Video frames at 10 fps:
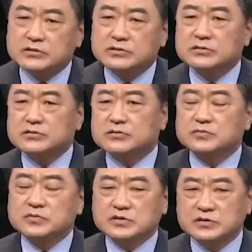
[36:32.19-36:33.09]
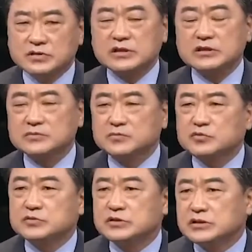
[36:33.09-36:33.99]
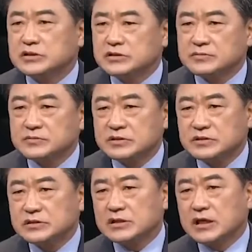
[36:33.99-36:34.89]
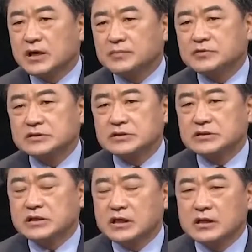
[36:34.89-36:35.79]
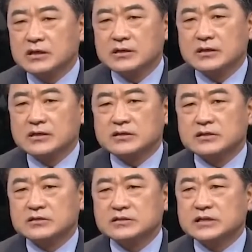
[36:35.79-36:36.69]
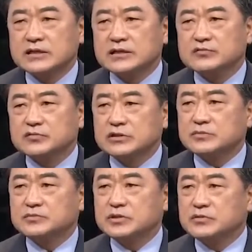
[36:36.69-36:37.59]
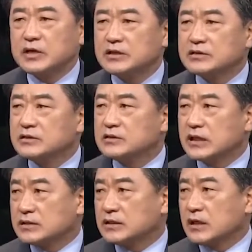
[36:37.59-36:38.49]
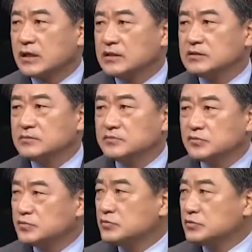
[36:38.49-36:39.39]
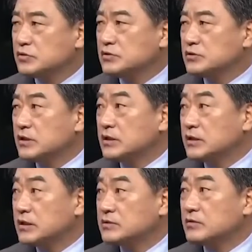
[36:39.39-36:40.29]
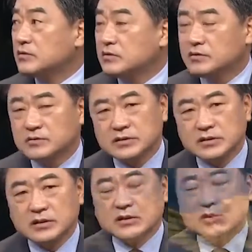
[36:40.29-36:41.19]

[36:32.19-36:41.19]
need to continue down this road to put pressure on this area to definitely go by the book there. But